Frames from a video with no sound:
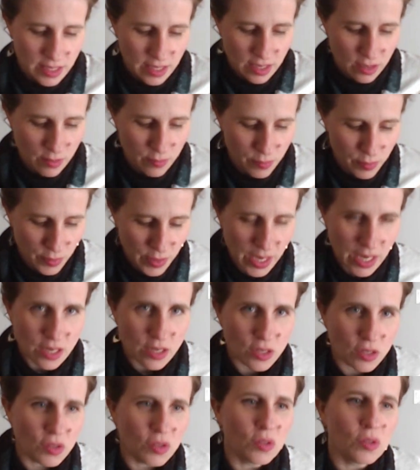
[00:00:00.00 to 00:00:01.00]
that are brand
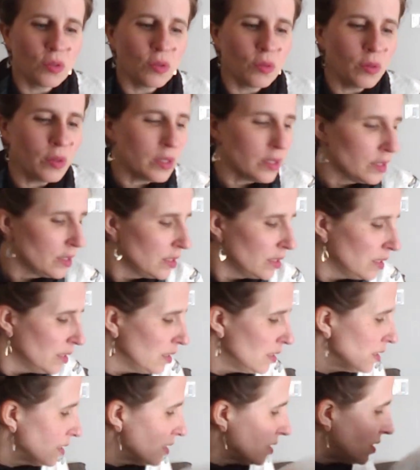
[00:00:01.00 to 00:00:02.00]
new,
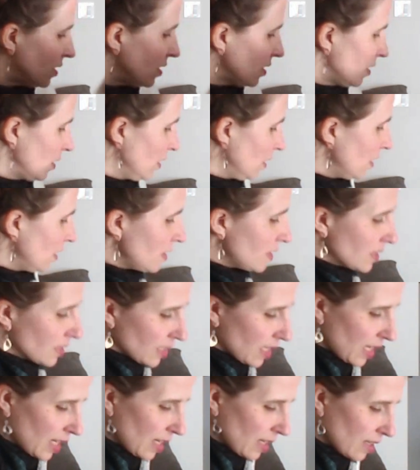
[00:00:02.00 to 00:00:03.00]
still in the
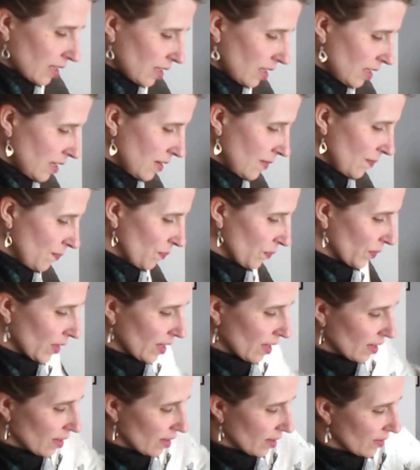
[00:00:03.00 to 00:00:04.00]
skein.
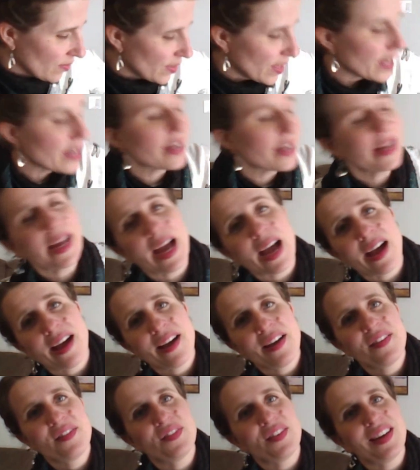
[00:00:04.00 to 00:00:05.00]
Then I
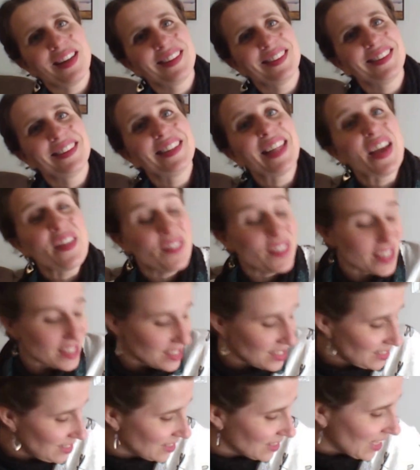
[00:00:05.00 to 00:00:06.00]
have 11
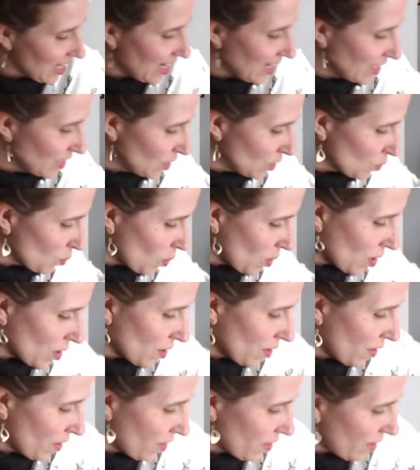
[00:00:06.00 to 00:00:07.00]
skeins
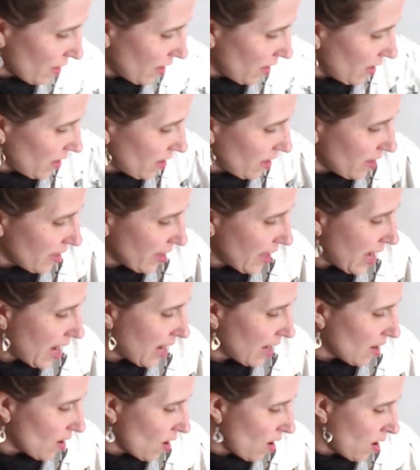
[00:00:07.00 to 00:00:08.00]
worth
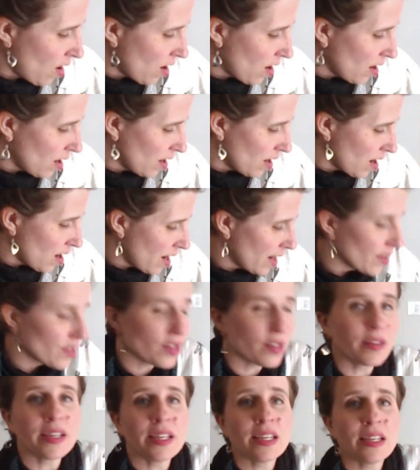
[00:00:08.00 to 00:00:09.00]
that are
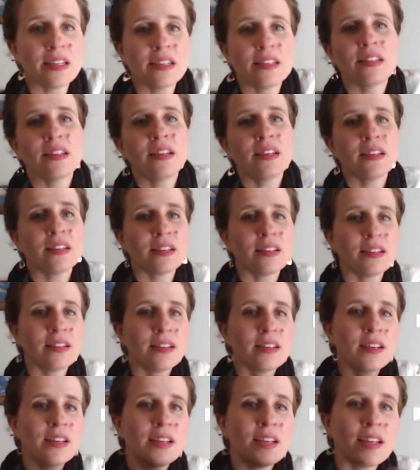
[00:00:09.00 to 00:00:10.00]
either in
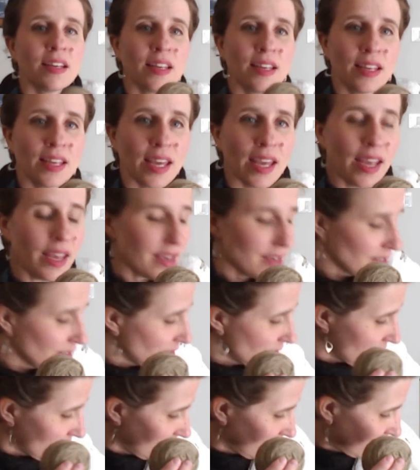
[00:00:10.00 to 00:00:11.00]

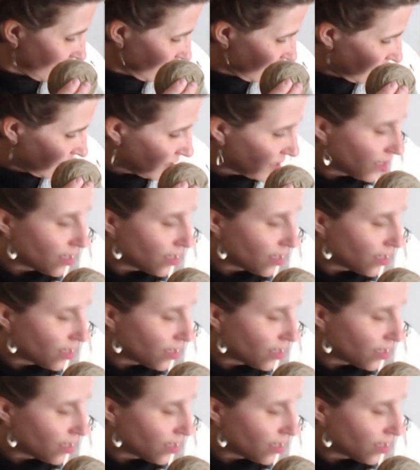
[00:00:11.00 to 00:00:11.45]
cakes,